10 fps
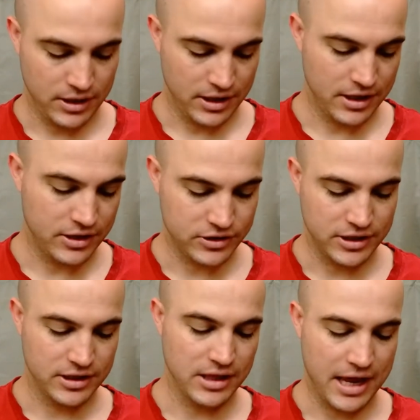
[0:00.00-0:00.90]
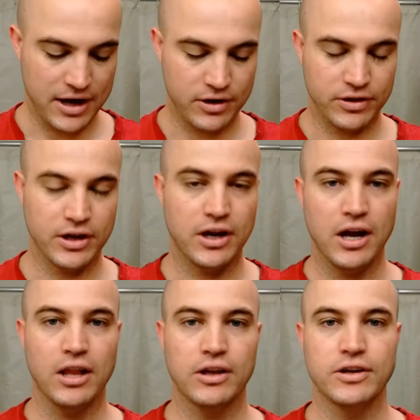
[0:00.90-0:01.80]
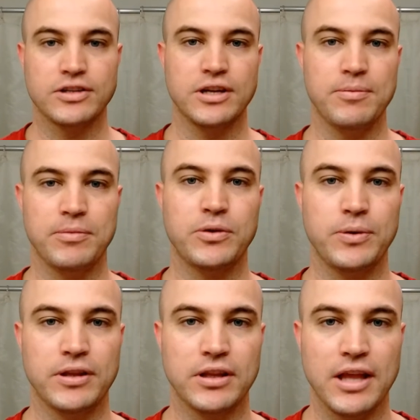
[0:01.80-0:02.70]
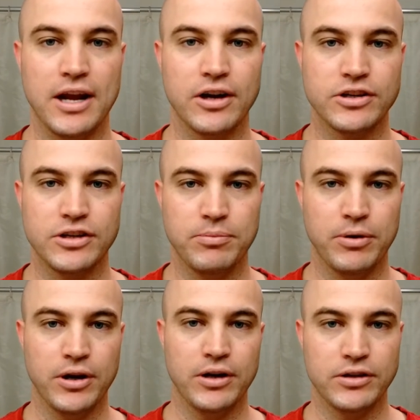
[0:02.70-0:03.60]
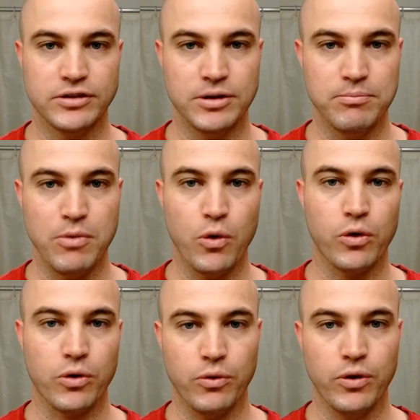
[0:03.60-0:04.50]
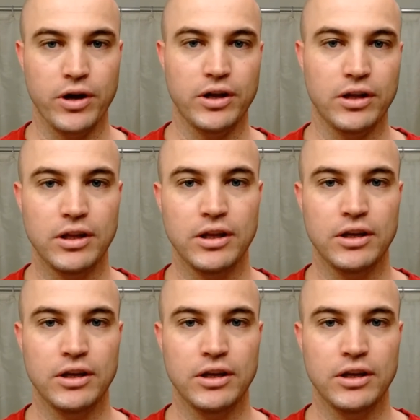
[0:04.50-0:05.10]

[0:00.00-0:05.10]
and then she layered the colors and in between the layers she put some motor oil